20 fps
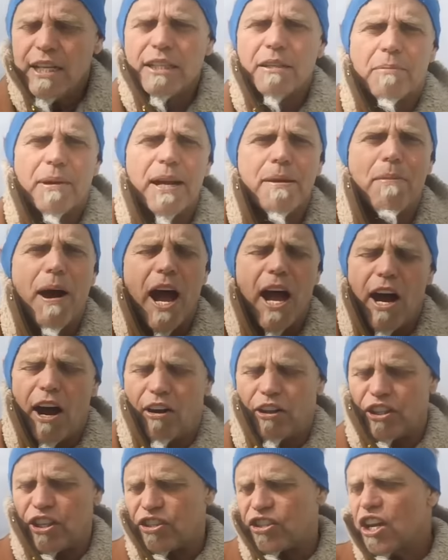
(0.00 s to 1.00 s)
The marine
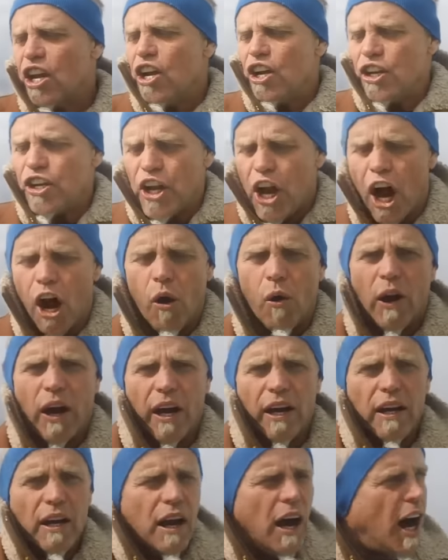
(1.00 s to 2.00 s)
biologists,
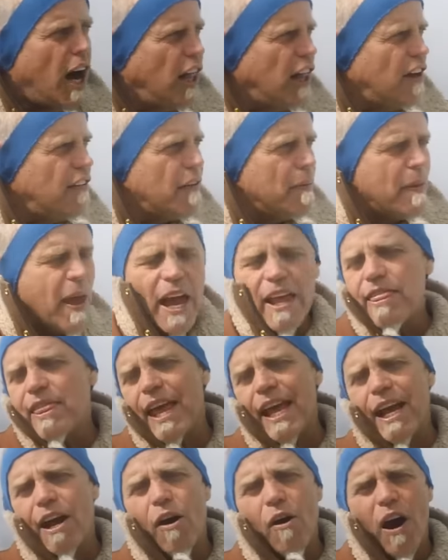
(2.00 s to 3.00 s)
NOAA, all of them,
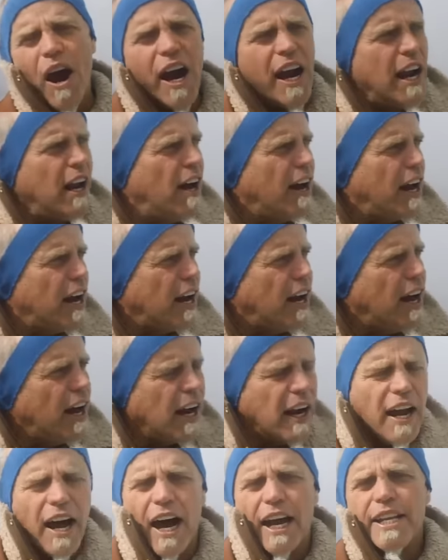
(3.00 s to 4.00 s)
they go on and on and on
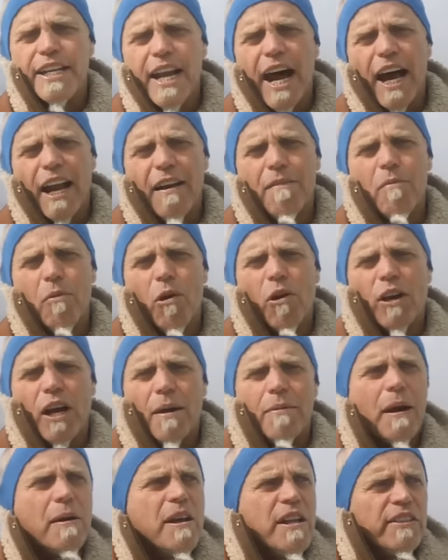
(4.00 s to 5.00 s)
and on. None of them will
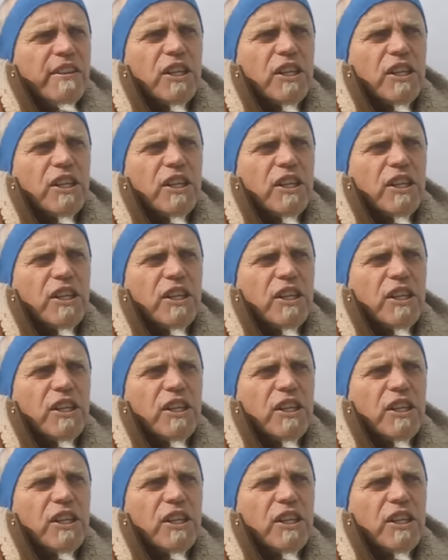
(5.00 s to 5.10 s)
come up.